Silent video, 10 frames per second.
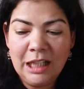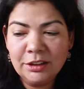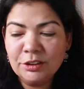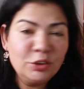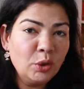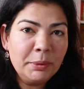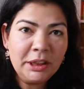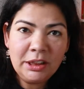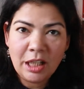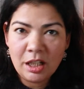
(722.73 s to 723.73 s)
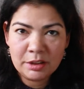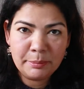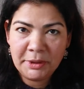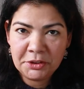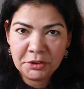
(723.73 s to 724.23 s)
And nobody asked
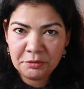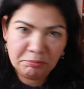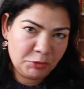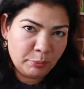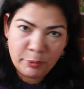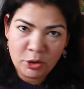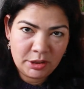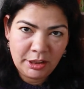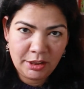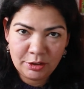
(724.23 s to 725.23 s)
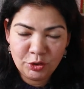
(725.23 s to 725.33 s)
me to prostrate,